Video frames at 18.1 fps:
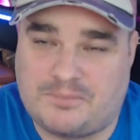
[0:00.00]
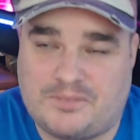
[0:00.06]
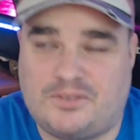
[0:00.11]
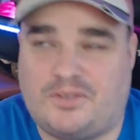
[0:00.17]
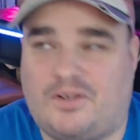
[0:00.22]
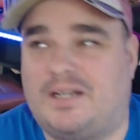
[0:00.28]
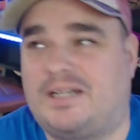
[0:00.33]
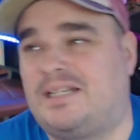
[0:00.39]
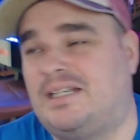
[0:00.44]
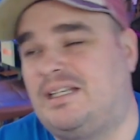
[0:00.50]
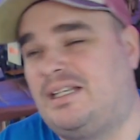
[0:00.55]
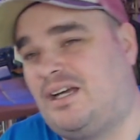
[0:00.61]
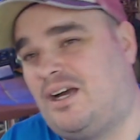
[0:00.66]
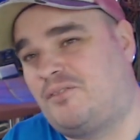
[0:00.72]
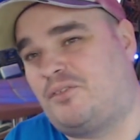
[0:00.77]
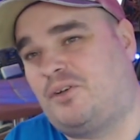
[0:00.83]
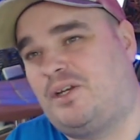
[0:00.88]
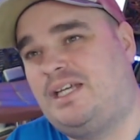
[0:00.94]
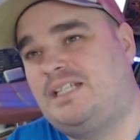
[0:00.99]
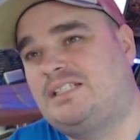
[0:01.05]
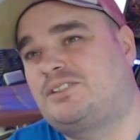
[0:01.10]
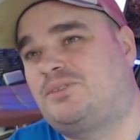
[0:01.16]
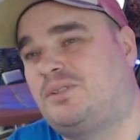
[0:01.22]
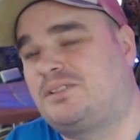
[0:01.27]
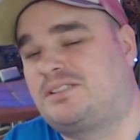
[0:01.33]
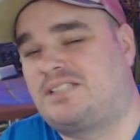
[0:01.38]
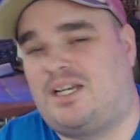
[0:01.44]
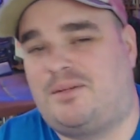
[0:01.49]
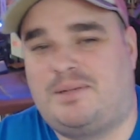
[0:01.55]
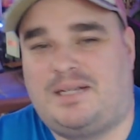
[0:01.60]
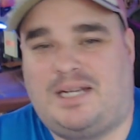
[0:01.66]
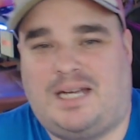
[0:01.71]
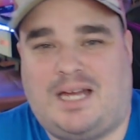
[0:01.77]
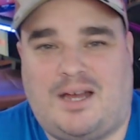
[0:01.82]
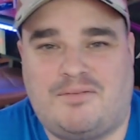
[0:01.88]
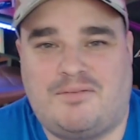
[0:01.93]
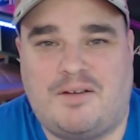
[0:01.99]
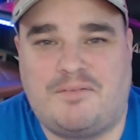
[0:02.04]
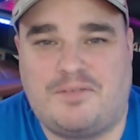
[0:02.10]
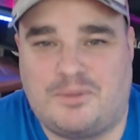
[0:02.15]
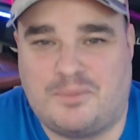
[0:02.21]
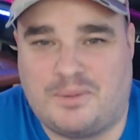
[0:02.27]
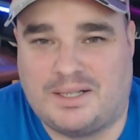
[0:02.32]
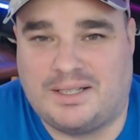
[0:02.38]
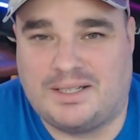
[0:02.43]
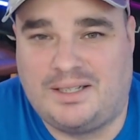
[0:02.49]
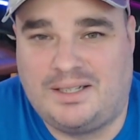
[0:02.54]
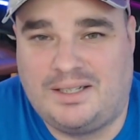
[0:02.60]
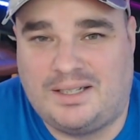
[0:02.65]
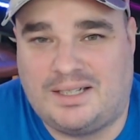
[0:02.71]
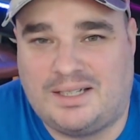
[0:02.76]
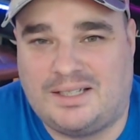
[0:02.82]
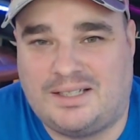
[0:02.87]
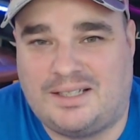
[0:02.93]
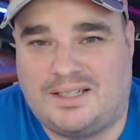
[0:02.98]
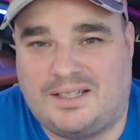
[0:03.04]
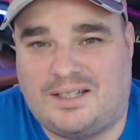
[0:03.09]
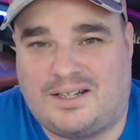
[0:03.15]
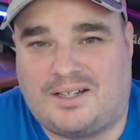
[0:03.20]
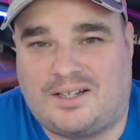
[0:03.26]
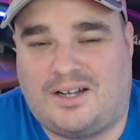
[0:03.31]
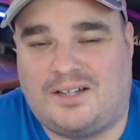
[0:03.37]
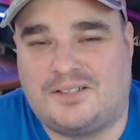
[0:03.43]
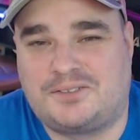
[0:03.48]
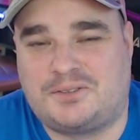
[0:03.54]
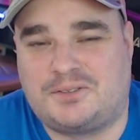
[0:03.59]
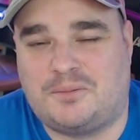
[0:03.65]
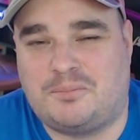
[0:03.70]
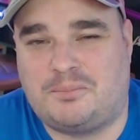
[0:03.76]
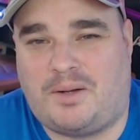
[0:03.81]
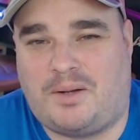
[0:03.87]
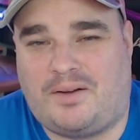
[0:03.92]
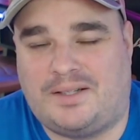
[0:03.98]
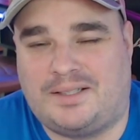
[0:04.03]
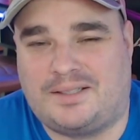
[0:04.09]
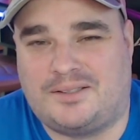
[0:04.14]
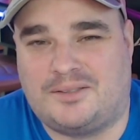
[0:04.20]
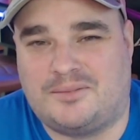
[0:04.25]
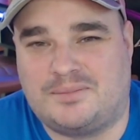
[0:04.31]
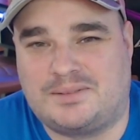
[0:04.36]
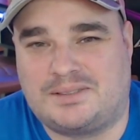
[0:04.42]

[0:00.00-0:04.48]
Crikey, I've got hit squads coming out of everywhere, and I can't stop buying them.